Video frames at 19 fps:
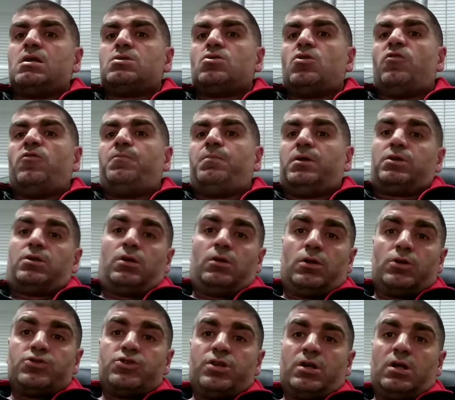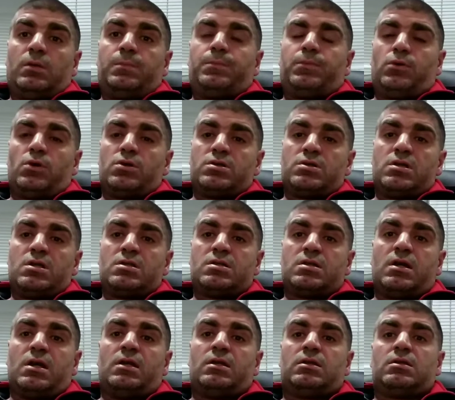of pathological process
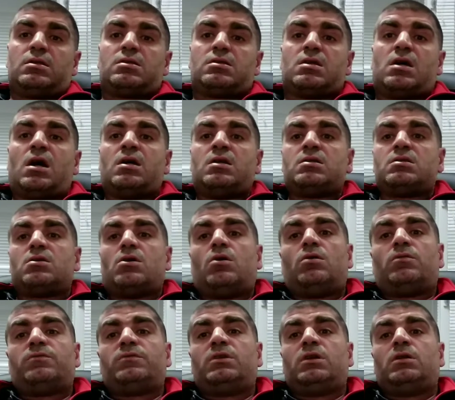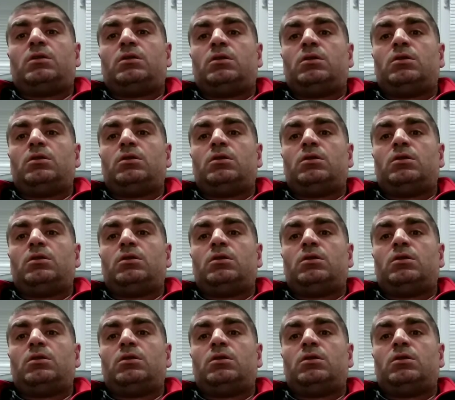and signs of the